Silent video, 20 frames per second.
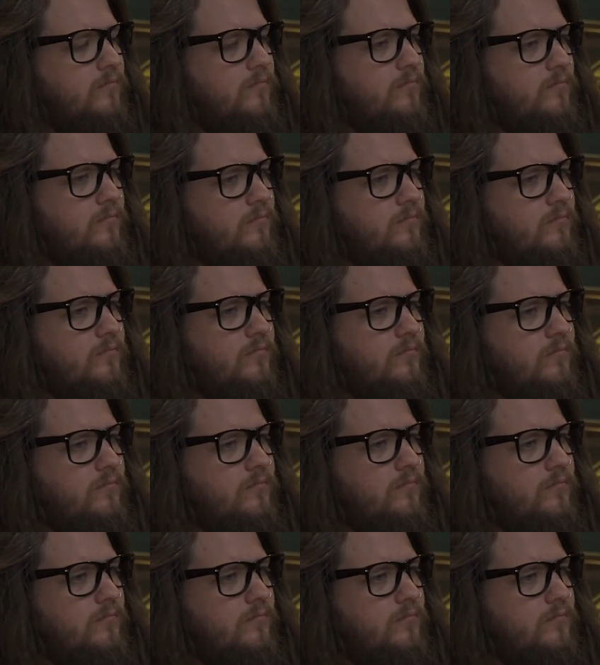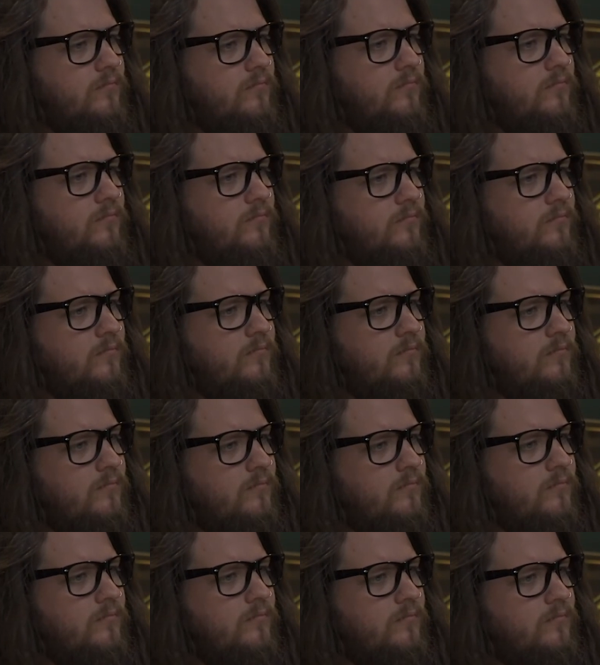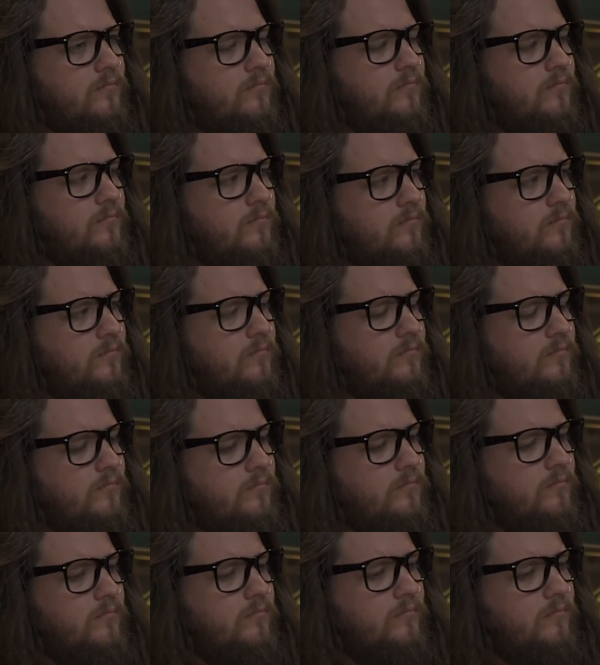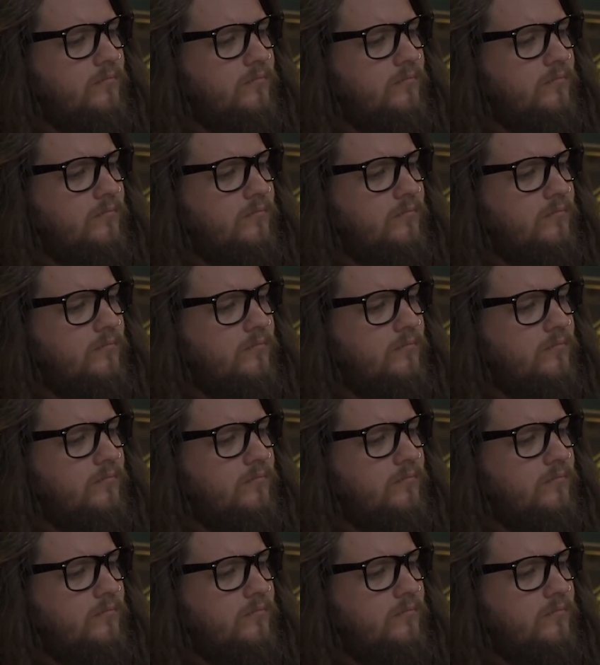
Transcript: (not speaking)